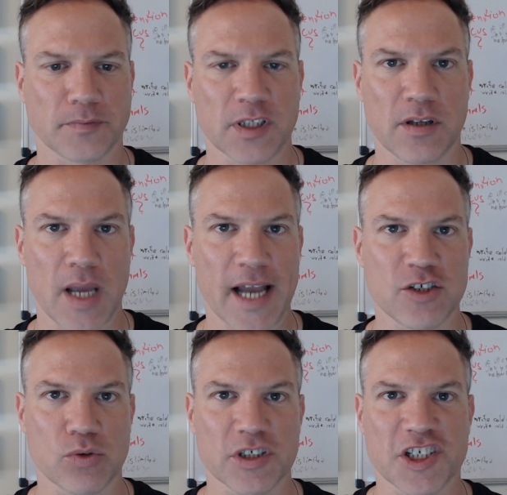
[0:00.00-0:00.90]
and the
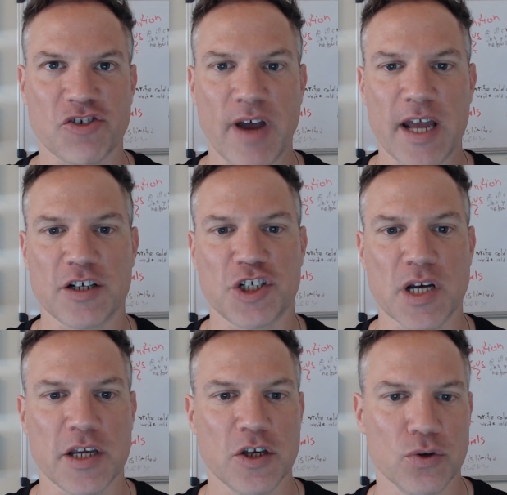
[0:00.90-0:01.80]
actual strategy
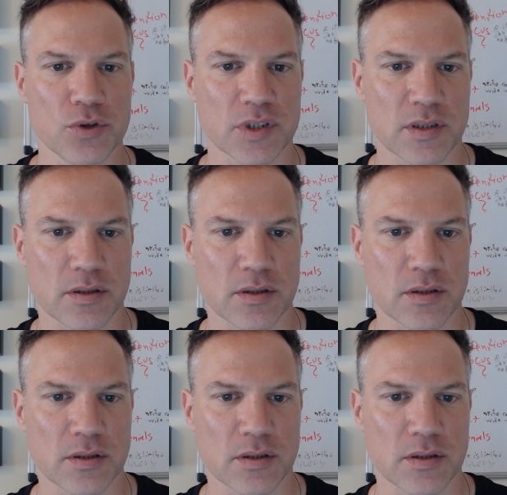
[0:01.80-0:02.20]
I used.